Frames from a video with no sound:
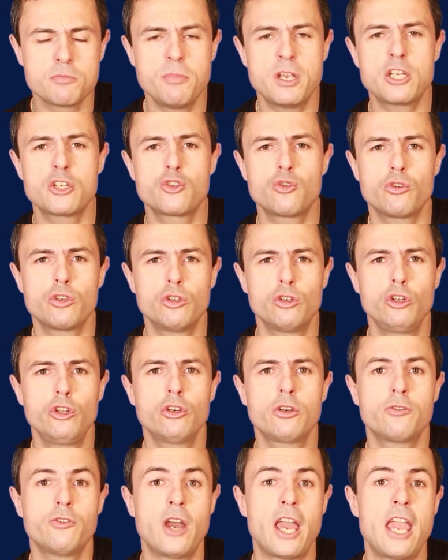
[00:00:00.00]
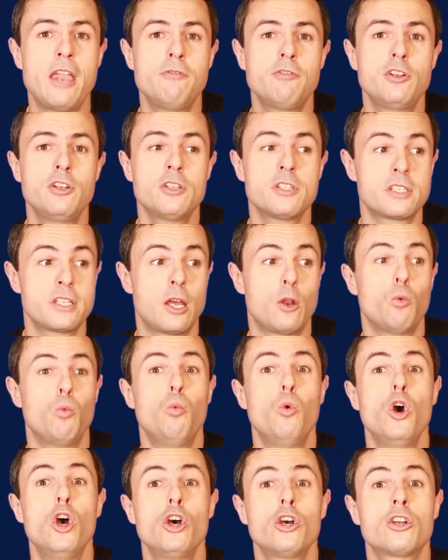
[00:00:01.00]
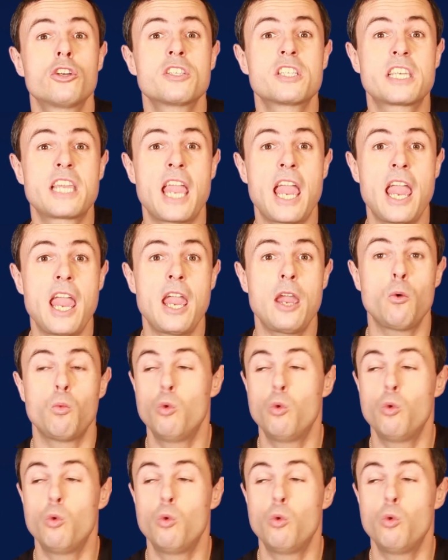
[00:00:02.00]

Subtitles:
make sure you look for evidence that workers care,